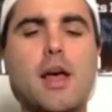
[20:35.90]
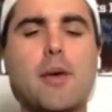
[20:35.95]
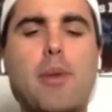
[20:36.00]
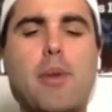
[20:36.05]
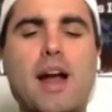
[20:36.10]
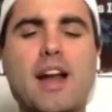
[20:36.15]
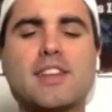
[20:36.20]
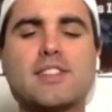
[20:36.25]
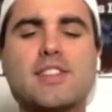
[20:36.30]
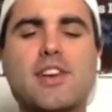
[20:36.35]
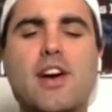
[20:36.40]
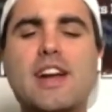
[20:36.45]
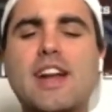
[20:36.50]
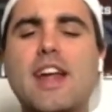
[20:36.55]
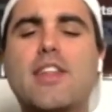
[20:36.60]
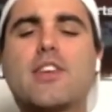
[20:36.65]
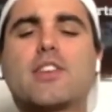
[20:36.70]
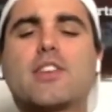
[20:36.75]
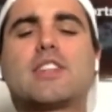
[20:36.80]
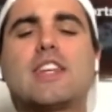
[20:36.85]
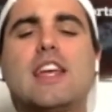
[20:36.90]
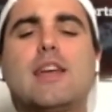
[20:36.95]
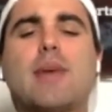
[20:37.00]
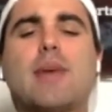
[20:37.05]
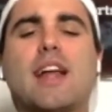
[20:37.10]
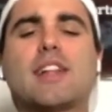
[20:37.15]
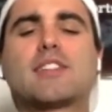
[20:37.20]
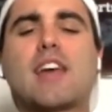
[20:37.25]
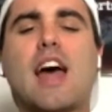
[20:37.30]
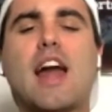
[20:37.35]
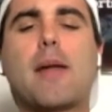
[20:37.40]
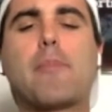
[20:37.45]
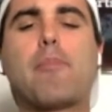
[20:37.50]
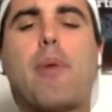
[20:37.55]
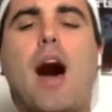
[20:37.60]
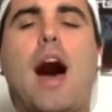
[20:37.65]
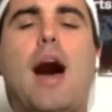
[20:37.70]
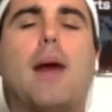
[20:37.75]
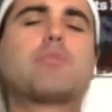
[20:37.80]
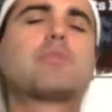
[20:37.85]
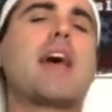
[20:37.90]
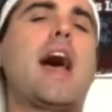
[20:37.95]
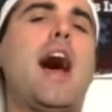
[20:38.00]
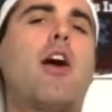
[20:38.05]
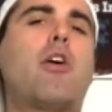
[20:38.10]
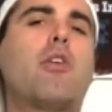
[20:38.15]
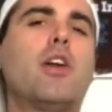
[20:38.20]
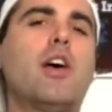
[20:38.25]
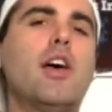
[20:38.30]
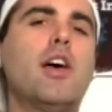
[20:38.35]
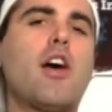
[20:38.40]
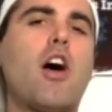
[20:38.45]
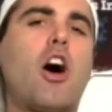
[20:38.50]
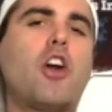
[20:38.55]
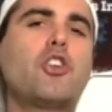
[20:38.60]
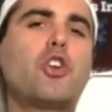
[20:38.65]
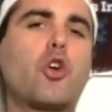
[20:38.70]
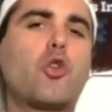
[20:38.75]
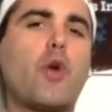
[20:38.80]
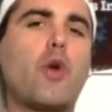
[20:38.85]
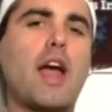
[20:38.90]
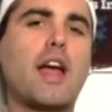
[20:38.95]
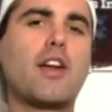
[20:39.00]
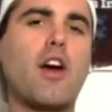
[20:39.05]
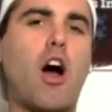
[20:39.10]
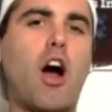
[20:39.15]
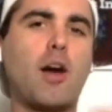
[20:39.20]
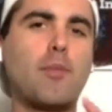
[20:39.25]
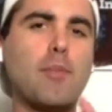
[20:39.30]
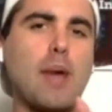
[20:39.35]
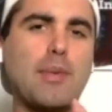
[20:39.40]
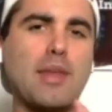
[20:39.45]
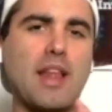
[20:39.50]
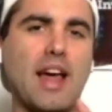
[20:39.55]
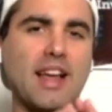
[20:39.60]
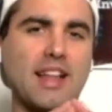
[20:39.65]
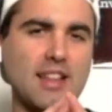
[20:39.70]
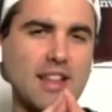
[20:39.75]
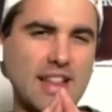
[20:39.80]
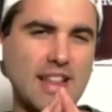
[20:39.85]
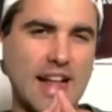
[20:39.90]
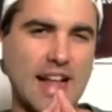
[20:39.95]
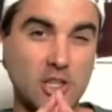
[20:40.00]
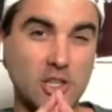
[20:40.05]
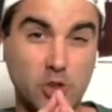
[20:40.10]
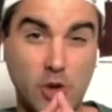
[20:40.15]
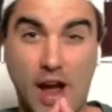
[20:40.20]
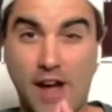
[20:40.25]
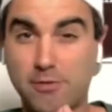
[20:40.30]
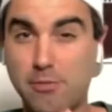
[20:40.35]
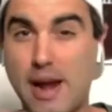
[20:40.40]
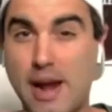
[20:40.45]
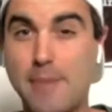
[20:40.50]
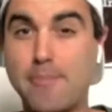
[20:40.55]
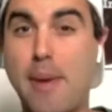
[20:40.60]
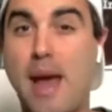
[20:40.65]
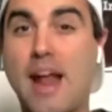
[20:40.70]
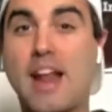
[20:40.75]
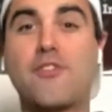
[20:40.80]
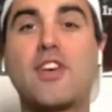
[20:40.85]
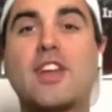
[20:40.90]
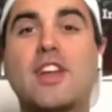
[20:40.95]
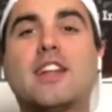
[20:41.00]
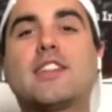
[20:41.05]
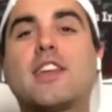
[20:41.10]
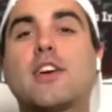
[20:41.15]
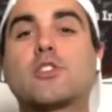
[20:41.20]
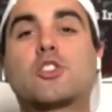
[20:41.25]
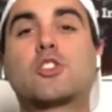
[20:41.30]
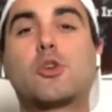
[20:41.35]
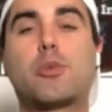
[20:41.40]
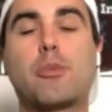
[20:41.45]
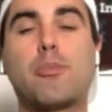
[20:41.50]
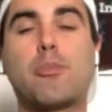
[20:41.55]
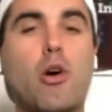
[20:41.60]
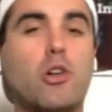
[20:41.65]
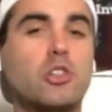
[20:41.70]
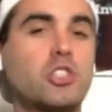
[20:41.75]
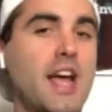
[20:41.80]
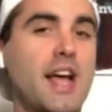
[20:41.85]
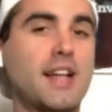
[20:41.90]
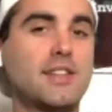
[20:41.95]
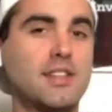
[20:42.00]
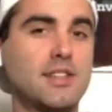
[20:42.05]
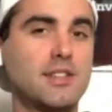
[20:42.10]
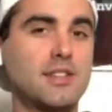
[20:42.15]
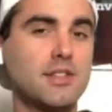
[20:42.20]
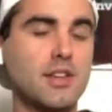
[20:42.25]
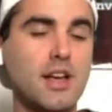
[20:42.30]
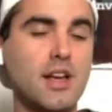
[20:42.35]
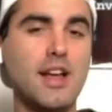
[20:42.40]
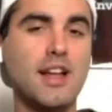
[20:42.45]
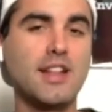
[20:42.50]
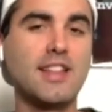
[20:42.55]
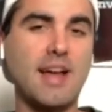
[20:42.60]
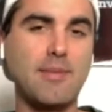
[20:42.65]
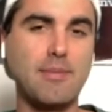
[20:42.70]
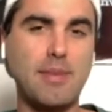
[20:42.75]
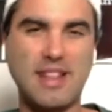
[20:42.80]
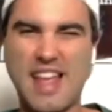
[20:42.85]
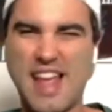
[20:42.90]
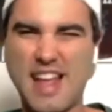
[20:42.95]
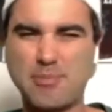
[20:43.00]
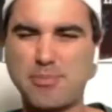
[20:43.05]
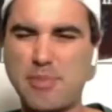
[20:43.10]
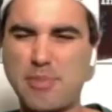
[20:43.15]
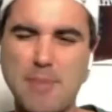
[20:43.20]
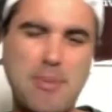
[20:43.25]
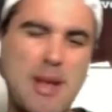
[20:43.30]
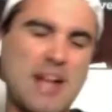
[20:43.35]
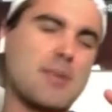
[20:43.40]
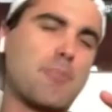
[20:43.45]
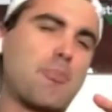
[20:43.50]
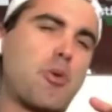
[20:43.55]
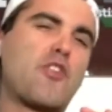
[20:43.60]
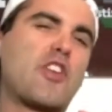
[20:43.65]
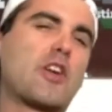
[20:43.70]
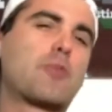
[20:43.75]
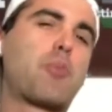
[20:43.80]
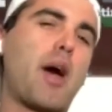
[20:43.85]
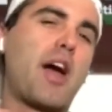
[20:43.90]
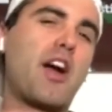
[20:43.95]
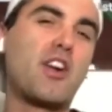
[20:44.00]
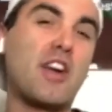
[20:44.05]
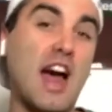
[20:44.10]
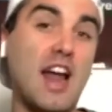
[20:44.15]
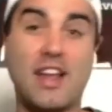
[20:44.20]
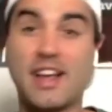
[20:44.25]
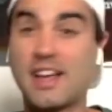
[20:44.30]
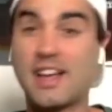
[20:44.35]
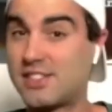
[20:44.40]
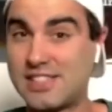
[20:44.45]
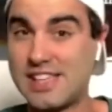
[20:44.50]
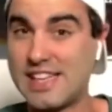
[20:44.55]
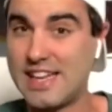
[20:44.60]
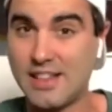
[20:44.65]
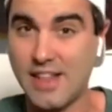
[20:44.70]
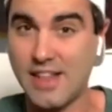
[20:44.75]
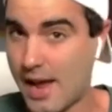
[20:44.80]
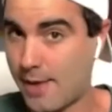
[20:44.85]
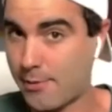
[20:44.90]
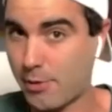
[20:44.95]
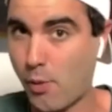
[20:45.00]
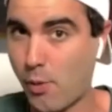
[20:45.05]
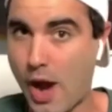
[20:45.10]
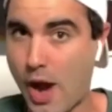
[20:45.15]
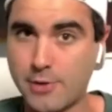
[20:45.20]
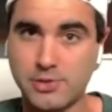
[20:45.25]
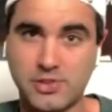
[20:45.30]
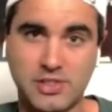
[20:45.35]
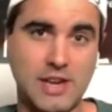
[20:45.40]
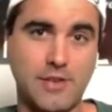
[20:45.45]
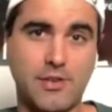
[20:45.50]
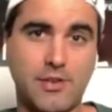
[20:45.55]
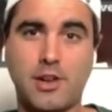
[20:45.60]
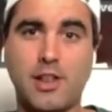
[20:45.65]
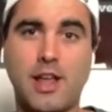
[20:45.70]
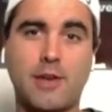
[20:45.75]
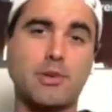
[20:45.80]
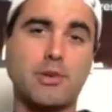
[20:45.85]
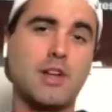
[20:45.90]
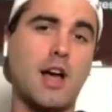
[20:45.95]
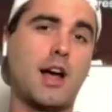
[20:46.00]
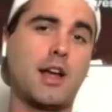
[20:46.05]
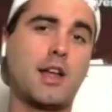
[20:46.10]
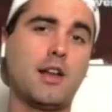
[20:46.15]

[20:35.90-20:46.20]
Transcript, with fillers: But is there any other team that's kind of popped out on your radar, maybe like that the draft might have benefited their Super Bowl chances? That they picked the perfect player, kind of like a CeeDee Lamb or wide receiver like we're talking